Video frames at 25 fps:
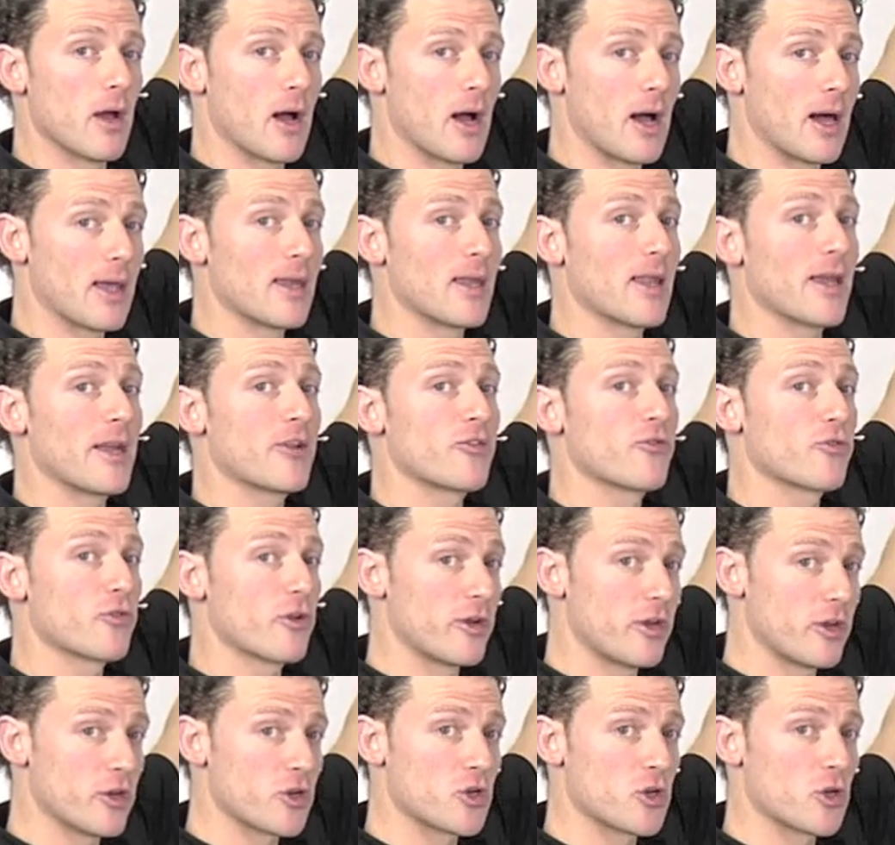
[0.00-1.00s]
Unlike
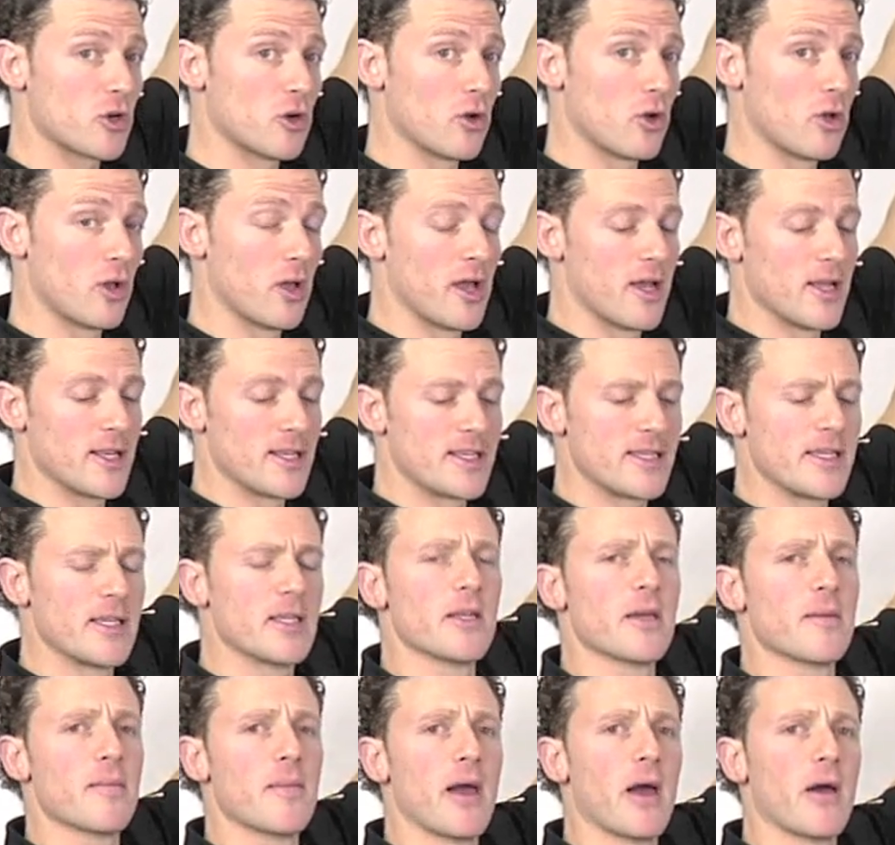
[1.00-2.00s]
traditional
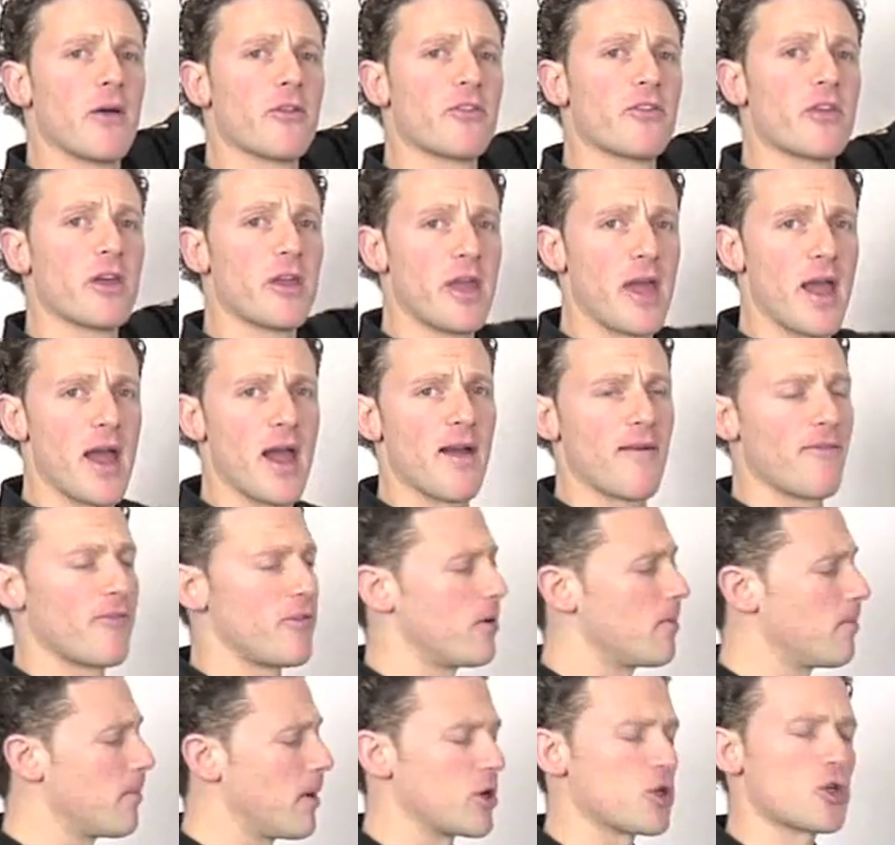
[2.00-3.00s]
ceiling mounts that you have,
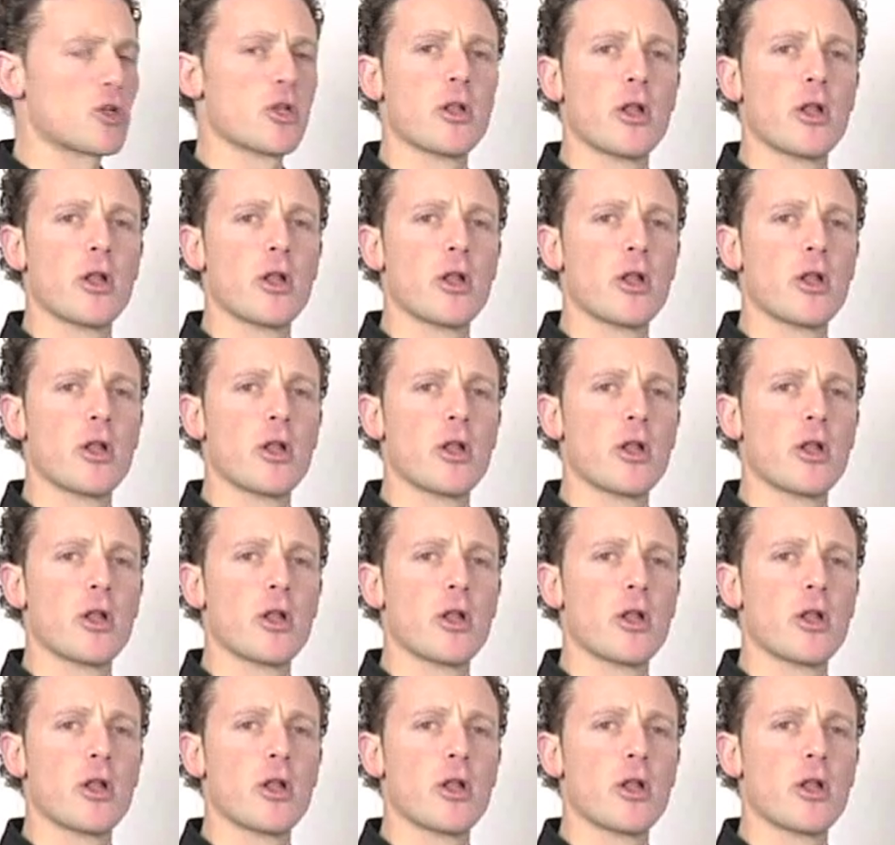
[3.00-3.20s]
they're much